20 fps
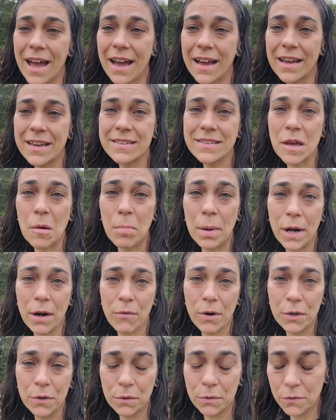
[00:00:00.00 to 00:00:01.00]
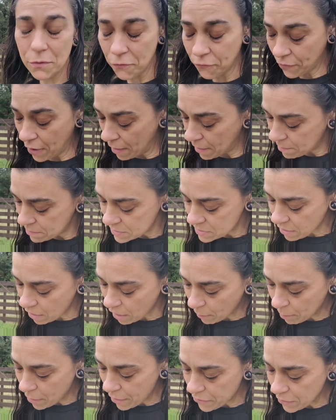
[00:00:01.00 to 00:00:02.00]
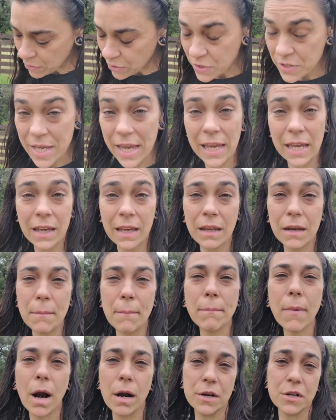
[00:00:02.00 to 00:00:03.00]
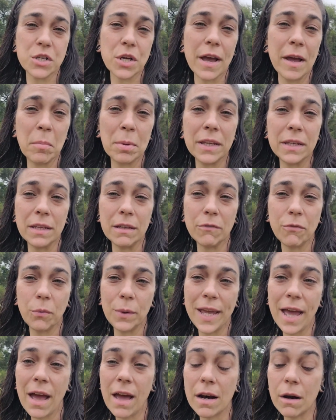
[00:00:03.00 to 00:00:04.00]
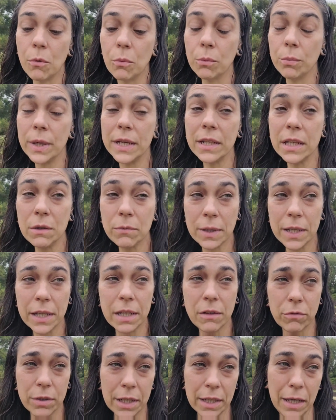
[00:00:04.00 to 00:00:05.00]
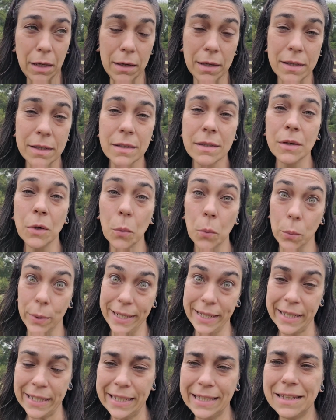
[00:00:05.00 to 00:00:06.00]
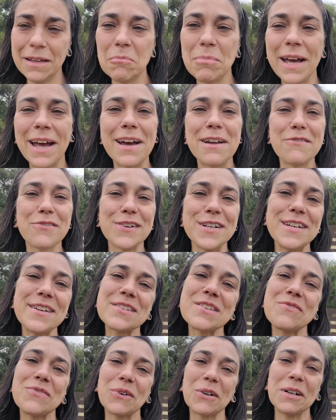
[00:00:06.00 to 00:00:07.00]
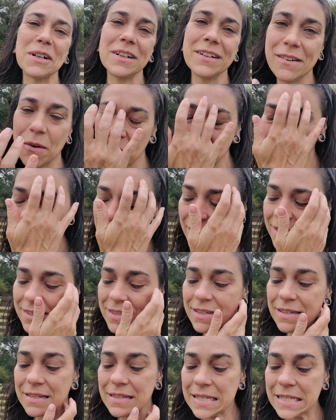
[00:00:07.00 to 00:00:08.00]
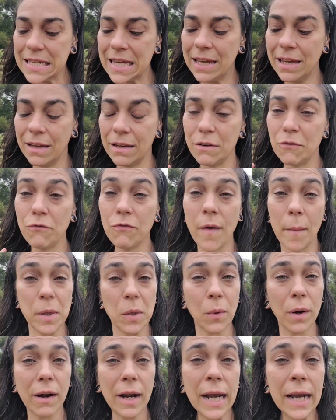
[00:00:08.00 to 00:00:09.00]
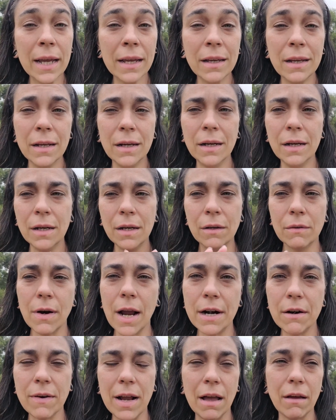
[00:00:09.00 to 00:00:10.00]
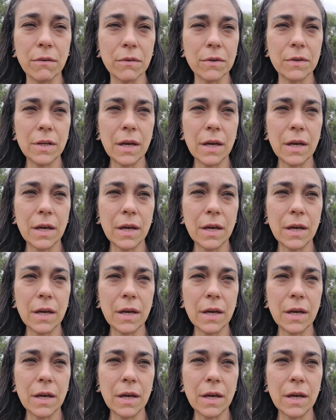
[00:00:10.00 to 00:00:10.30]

as a bare root from Stark Brothers in March, I believe. We had a really, really, really, really bad freeze for North Texas in February, right around